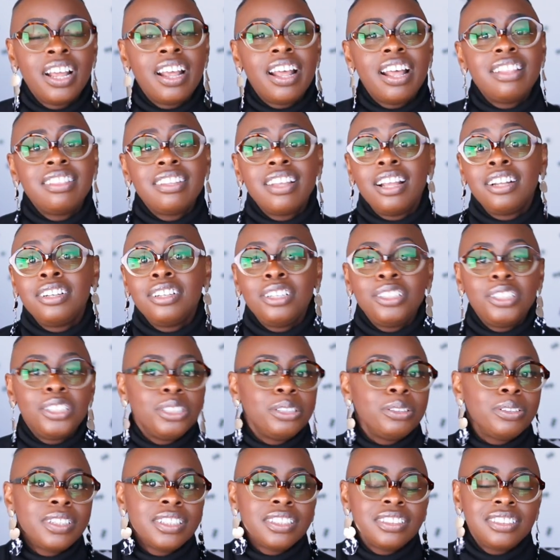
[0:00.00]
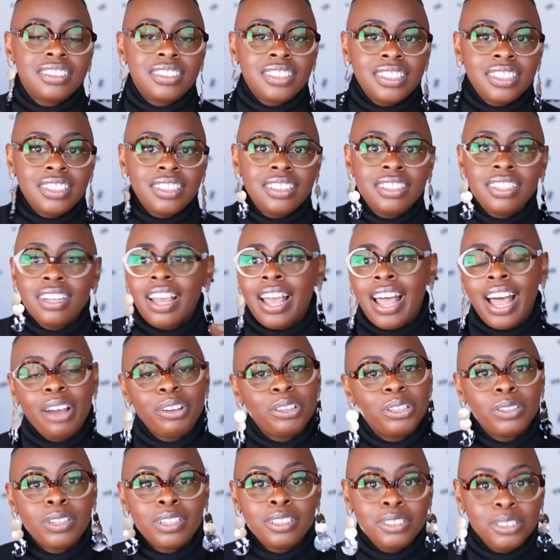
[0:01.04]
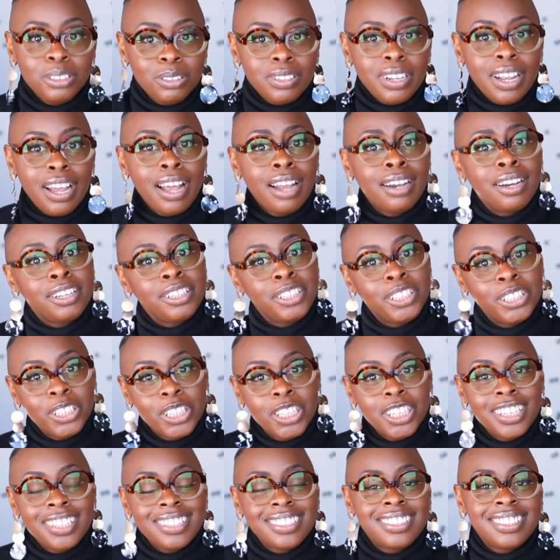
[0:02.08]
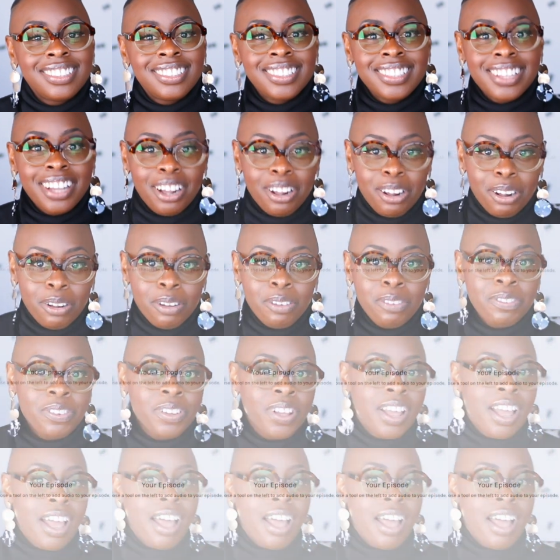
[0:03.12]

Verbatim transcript: and then you can see how you can do that yourself.